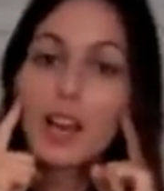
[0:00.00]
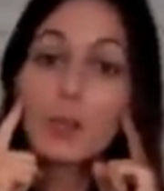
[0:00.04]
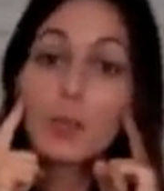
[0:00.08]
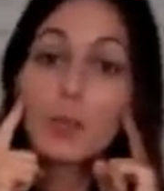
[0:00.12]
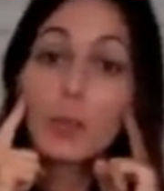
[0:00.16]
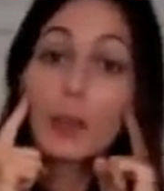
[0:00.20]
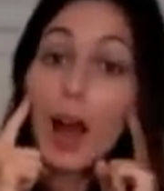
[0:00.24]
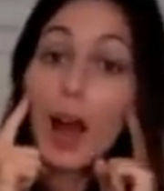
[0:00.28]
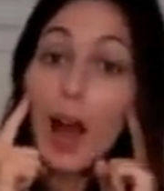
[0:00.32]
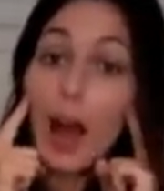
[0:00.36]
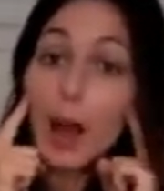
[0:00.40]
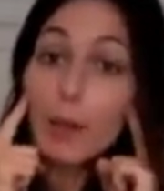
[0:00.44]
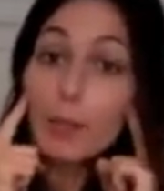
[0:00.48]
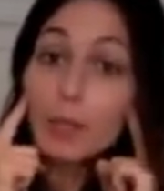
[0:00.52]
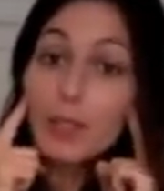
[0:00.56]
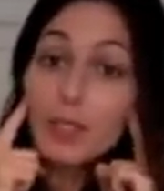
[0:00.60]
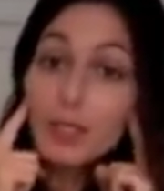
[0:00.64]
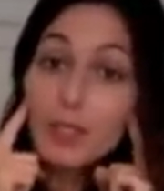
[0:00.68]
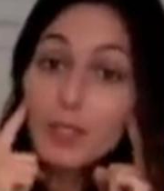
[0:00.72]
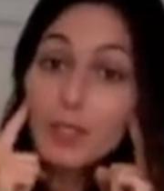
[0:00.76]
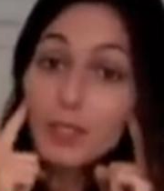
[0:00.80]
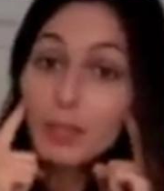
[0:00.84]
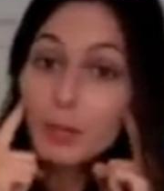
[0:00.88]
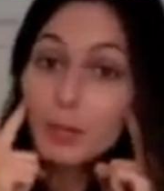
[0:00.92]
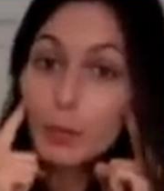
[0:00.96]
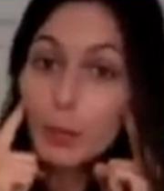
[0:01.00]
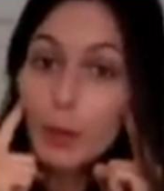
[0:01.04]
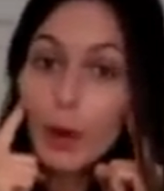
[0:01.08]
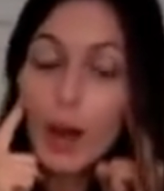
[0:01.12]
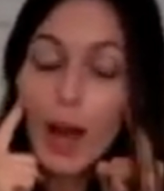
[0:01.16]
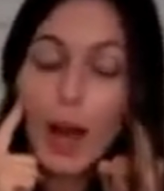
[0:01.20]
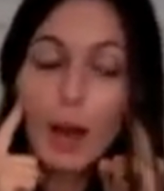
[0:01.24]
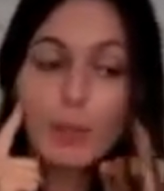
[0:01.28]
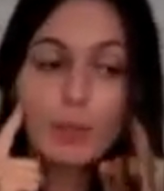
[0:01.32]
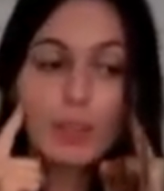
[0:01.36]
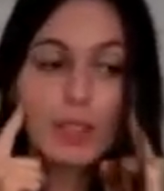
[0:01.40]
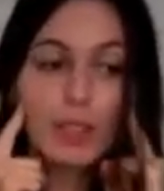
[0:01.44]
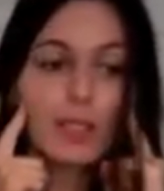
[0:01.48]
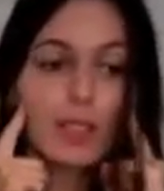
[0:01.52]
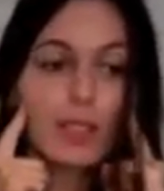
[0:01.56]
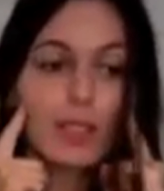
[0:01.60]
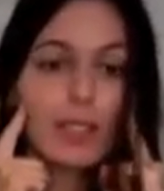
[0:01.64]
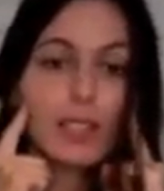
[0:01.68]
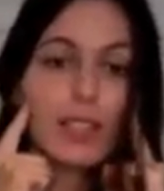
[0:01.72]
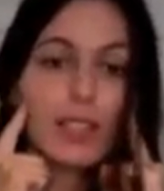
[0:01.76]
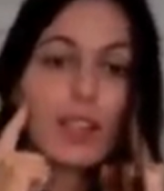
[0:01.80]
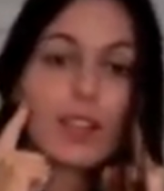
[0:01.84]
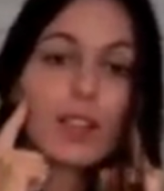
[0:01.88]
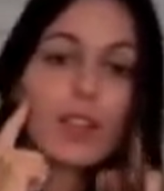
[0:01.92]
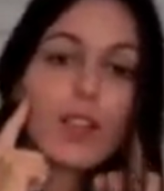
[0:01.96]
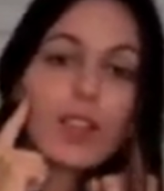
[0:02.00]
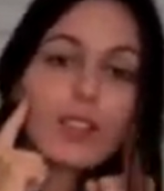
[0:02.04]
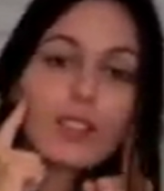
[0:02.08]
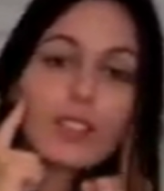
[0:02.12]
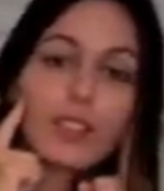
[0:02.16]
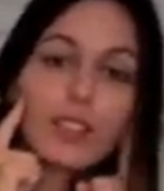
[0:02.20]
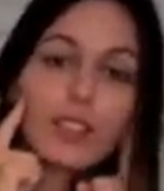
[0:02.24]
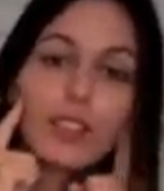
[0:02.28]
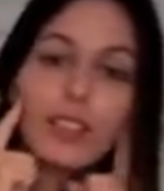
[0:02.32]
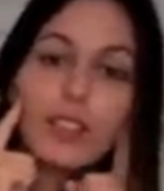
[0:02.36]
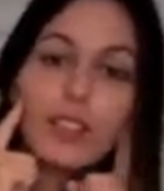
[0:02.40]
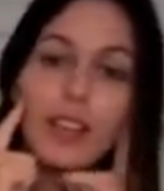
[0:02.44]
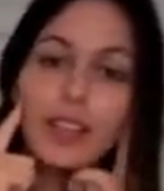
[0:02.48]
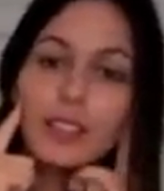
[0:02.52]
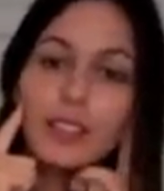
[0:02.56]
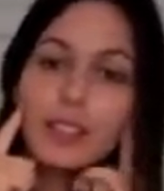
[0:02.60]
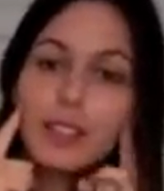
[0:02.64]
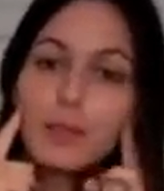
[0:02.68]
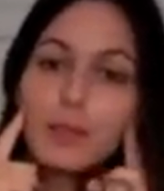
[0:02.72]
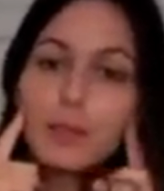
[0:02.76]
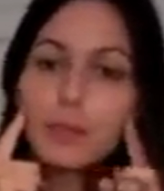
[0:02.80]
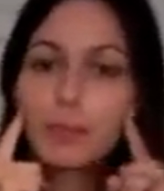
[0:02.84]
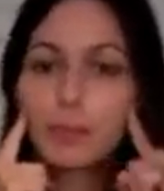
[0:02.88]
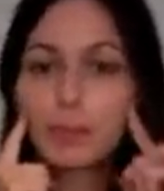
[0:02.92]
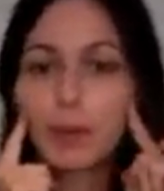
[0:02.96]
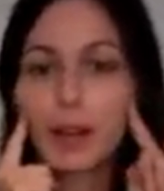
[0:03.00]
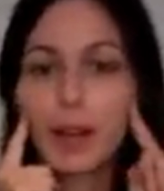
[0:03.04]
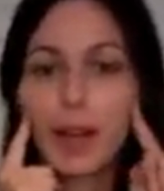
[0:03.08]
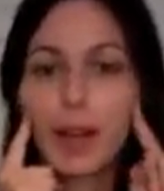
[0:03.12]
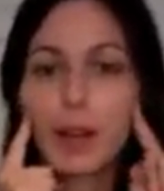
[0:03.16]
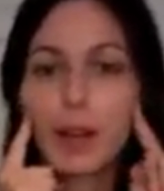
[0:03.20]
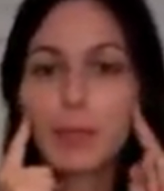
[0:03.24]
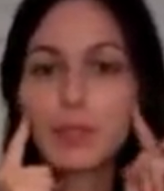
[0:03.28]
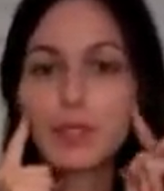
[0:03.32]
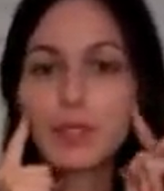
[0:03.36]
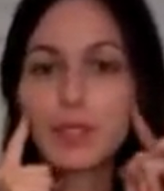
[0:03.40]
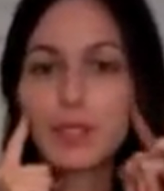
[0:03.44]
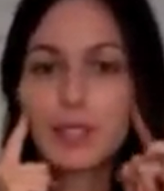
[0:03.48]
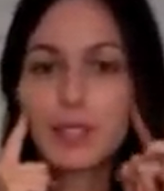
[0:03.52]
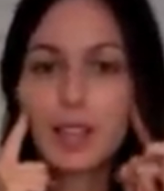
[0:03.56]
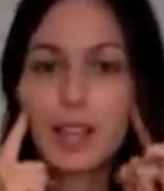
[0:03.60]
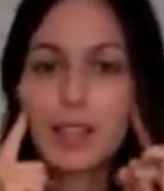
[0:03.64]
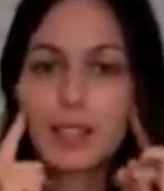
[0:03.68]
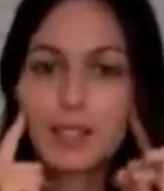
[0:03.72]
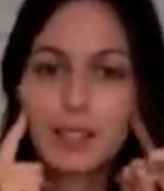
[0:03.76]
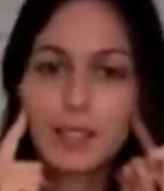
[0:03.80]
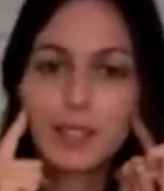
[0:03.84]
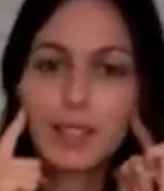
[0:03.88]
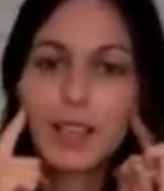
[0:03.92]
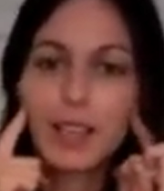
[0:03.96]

Perhaps. Perhaps this is psychologically connected. Perhaps this has